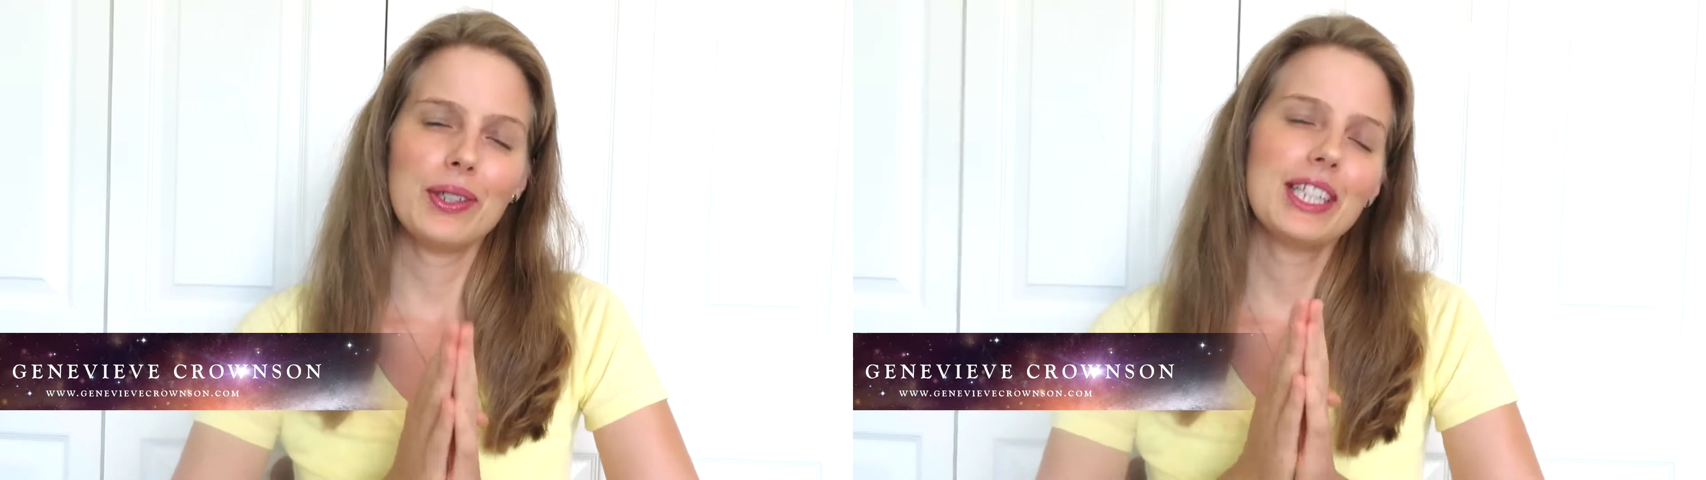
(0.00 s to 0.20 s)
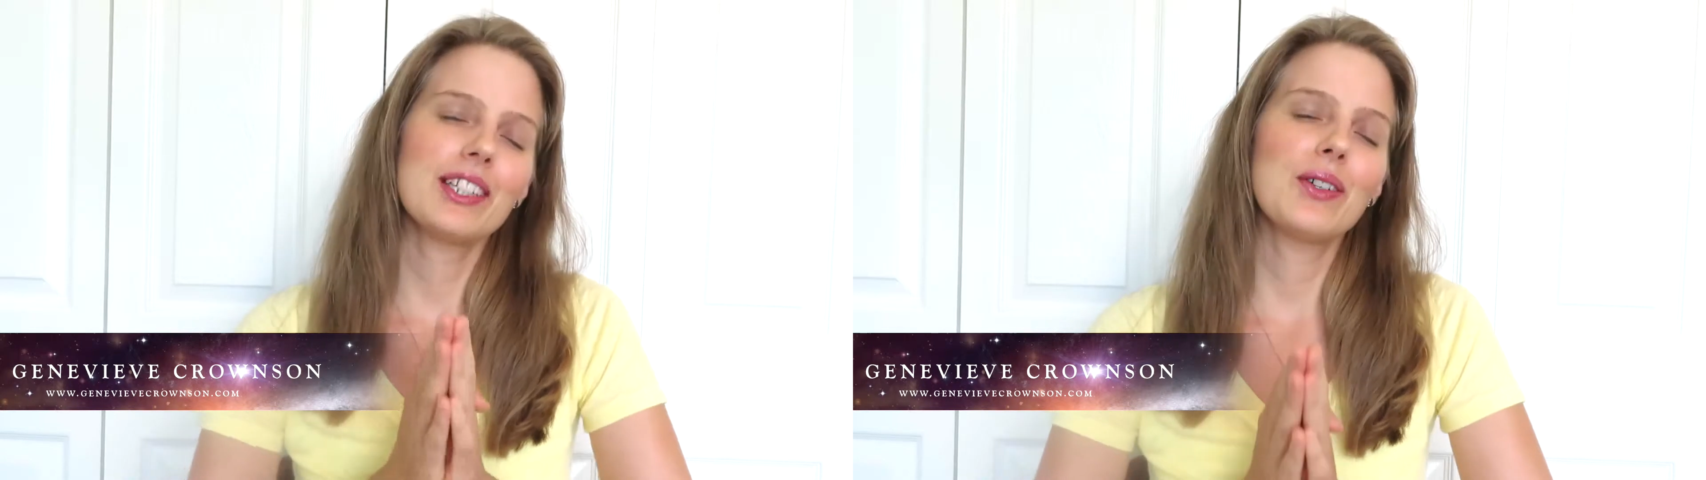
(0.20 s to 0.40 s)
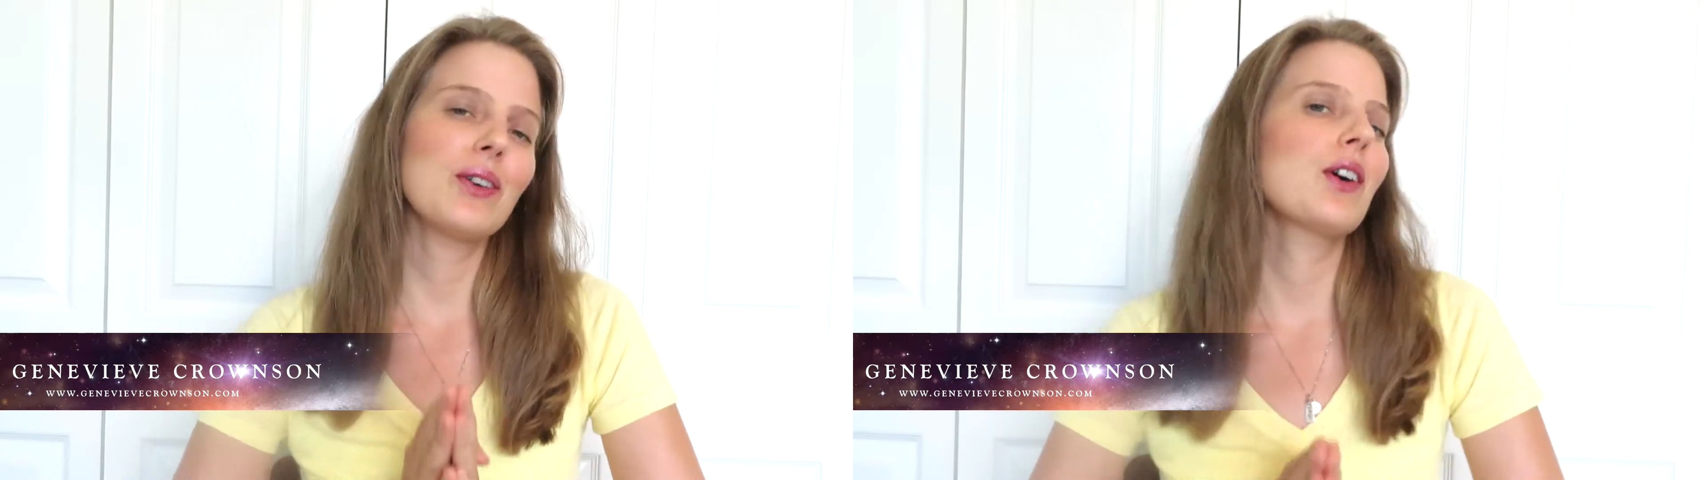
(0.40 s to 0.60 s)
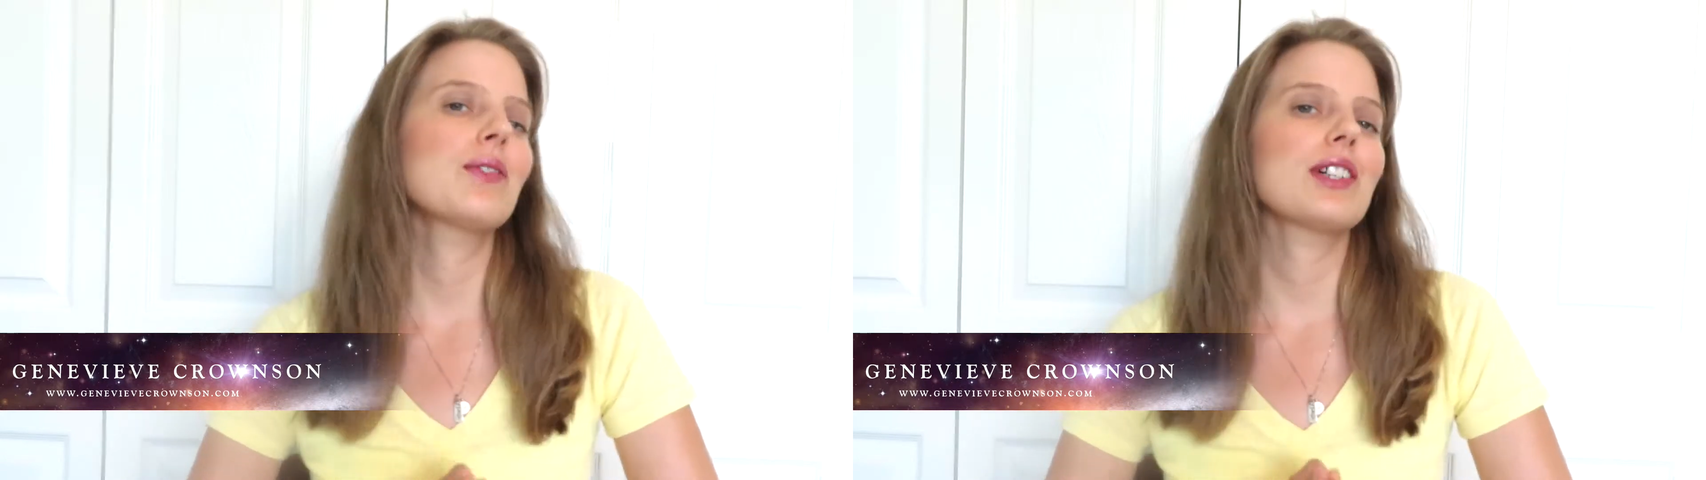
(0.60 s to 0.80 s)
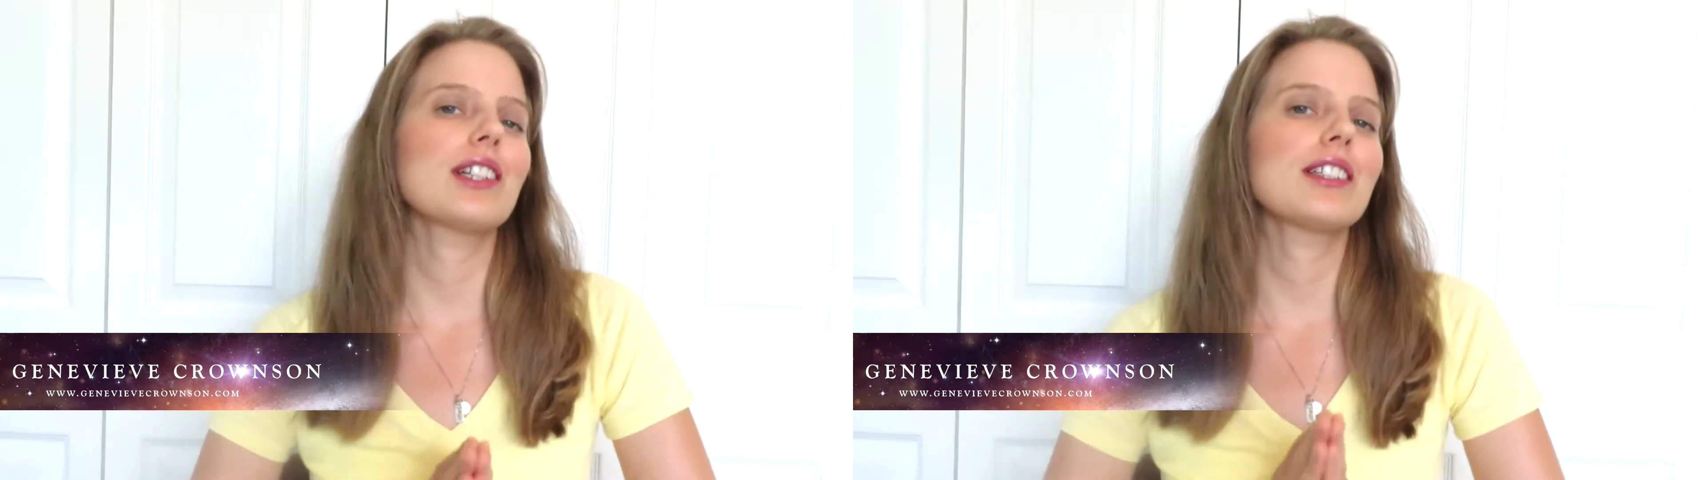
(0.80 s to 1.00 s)
we could go
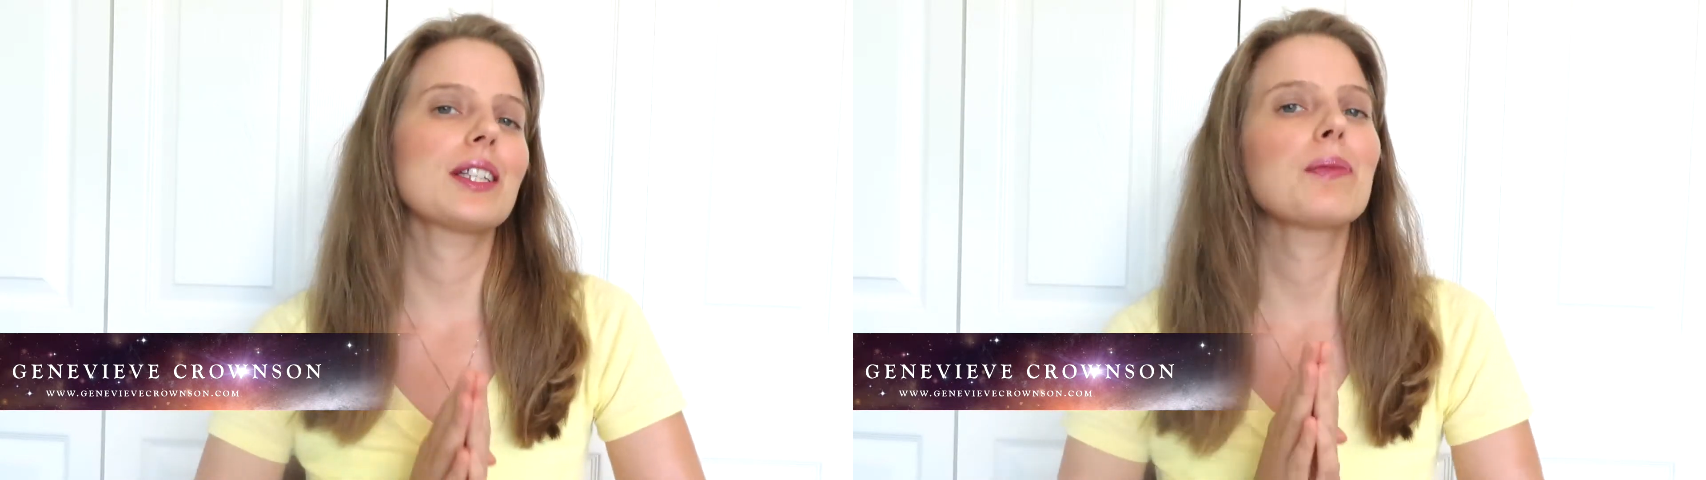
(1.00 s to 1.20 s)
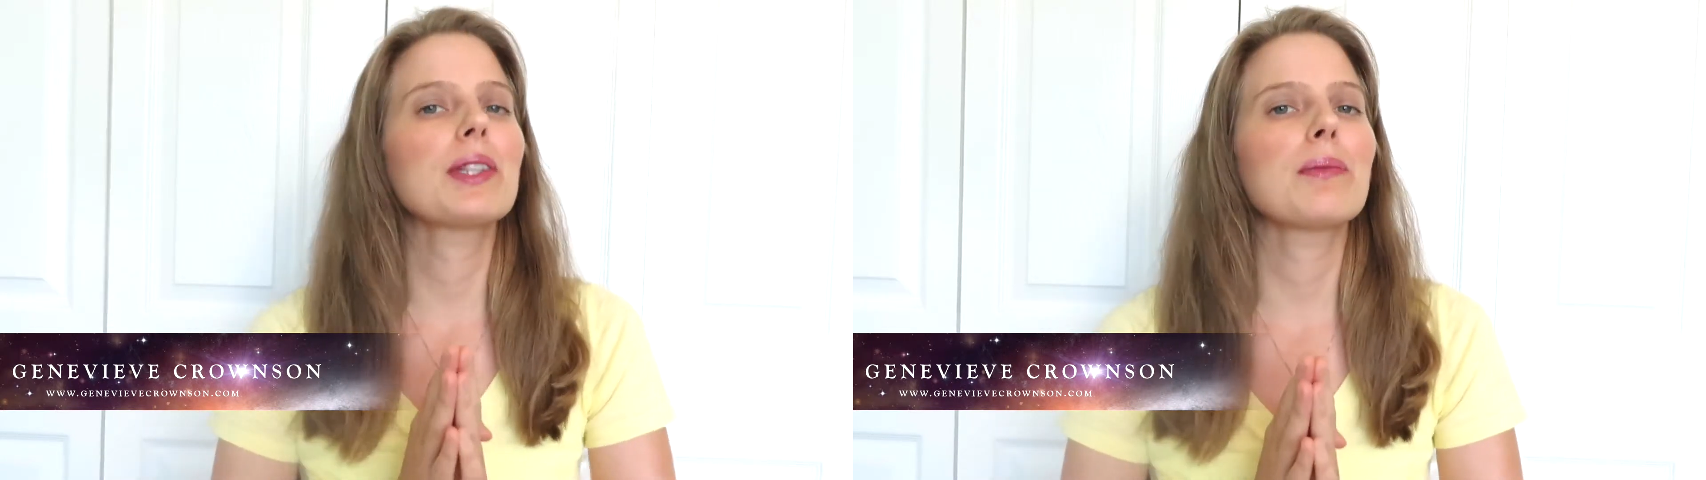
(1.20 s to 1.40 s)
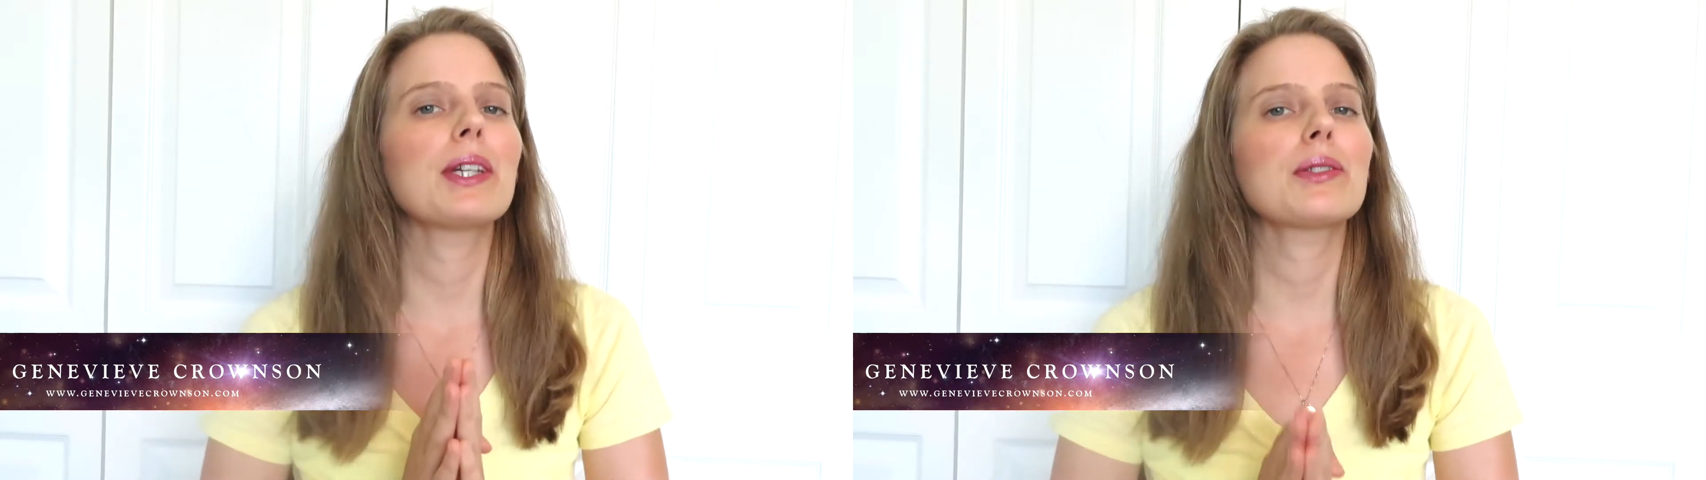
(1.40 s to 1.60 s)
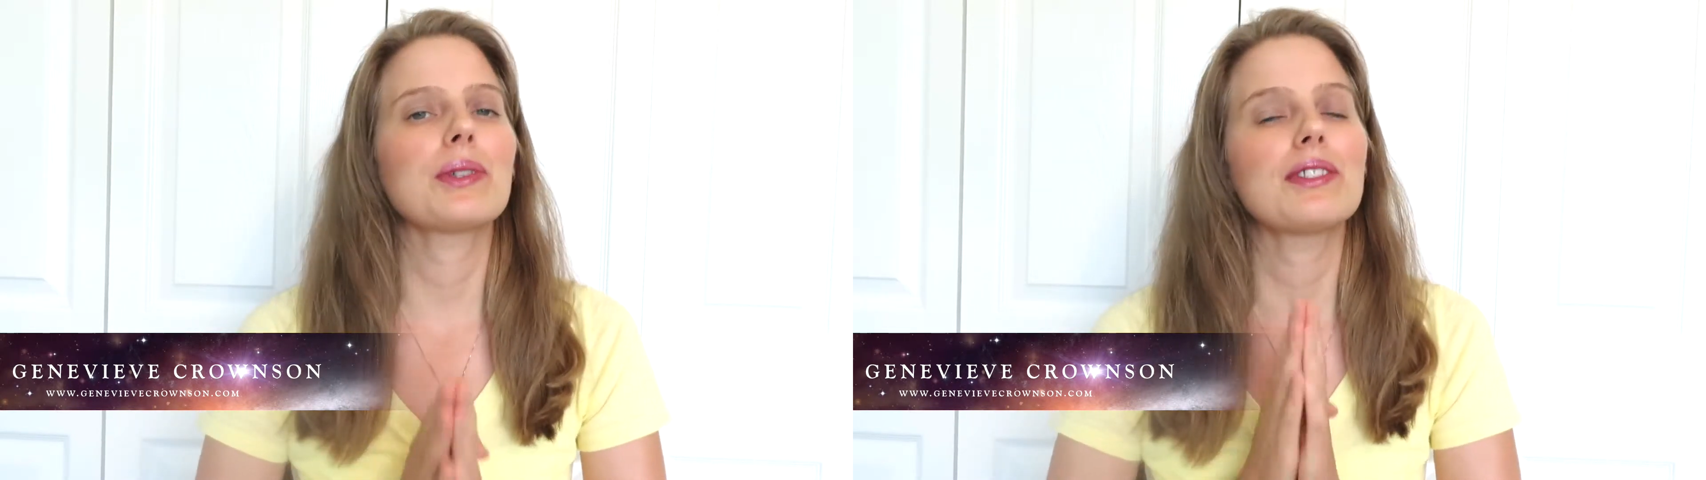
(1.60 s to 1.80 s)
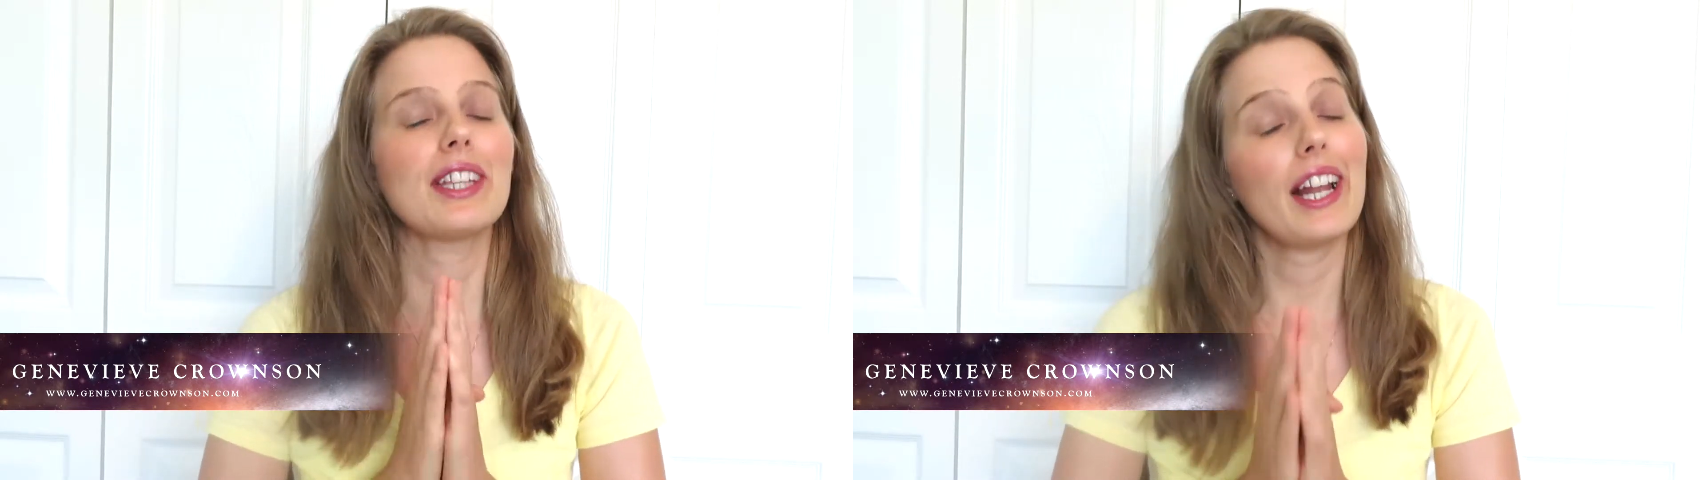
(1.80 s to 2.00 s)
over some of the best
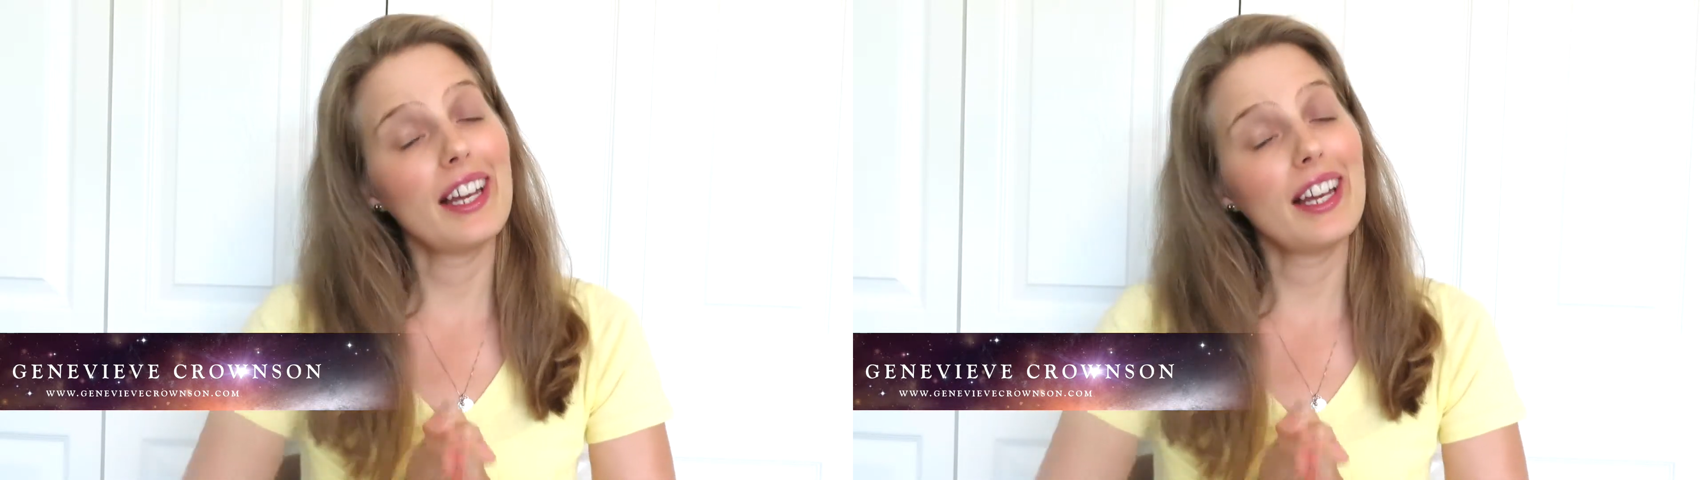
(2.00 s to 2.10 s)
ways that